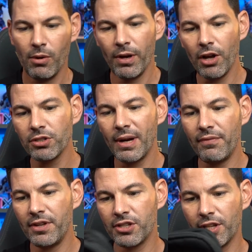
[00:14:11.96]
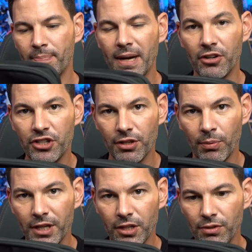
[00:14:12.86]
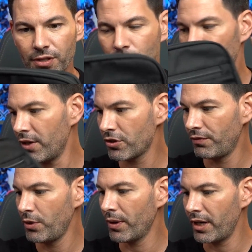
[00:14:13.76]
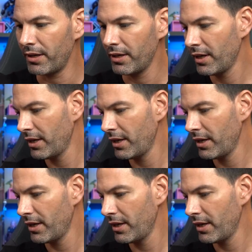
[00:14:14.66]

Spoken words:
We also have this other pouch here that we can use as well. So if you wanna,